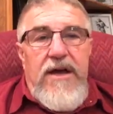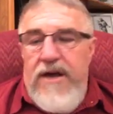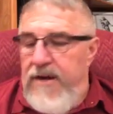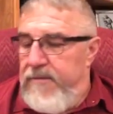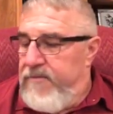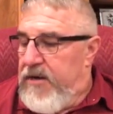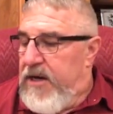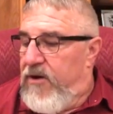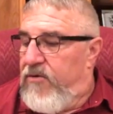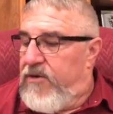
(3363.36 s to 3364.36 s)
uh, you
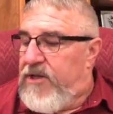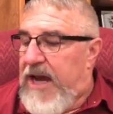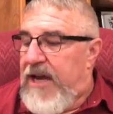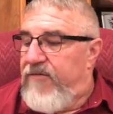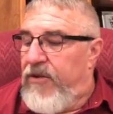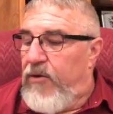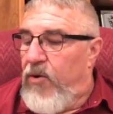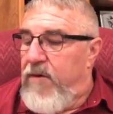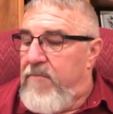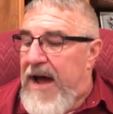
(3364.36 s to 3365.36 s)
know day of the
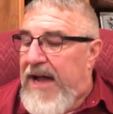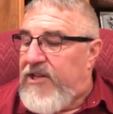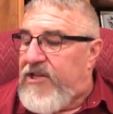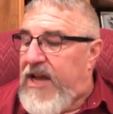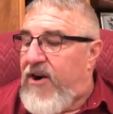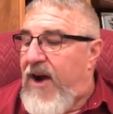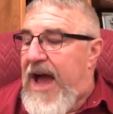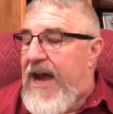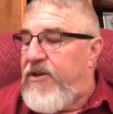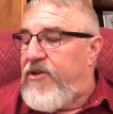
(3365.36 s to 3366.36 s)
Lord mindset or
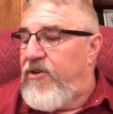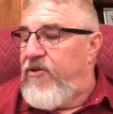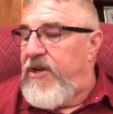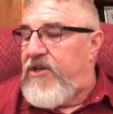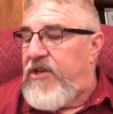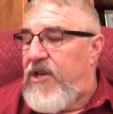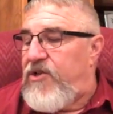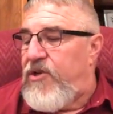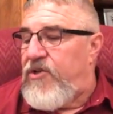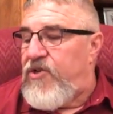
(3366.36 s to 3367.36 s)
attitude. He
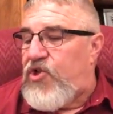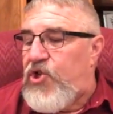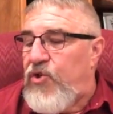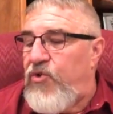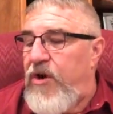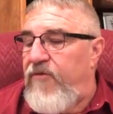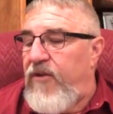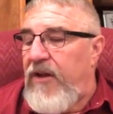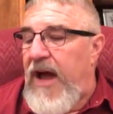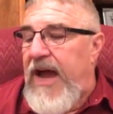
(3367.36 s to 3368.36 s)
says, "Is children of the
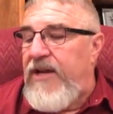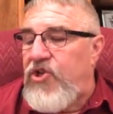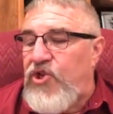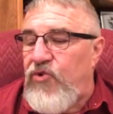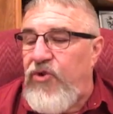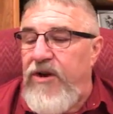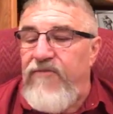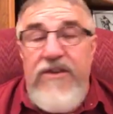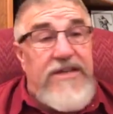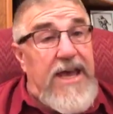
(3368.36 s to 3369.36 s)
light and children
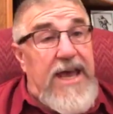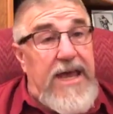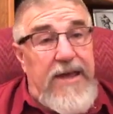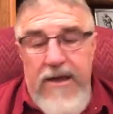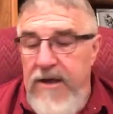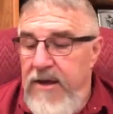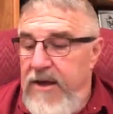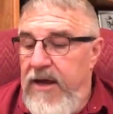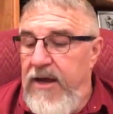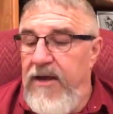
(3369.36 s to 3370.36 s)
of the day,"
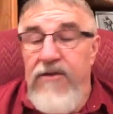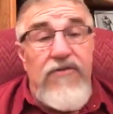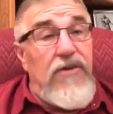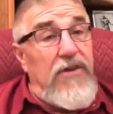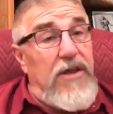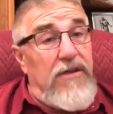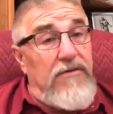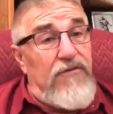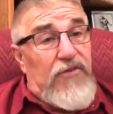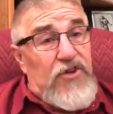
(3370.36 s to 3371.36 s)
in
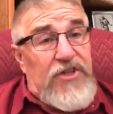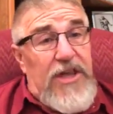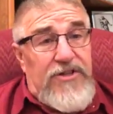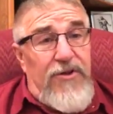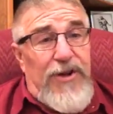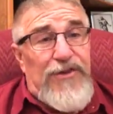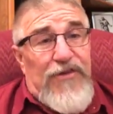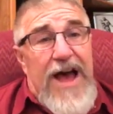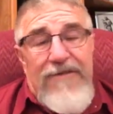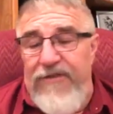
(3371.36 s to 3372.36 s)
in First Thessalonians
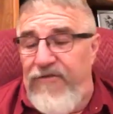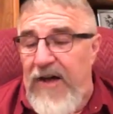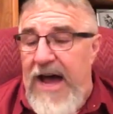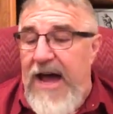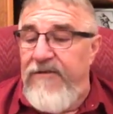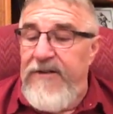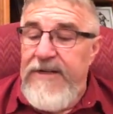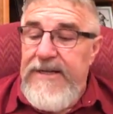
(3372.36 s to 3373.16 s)
five and five,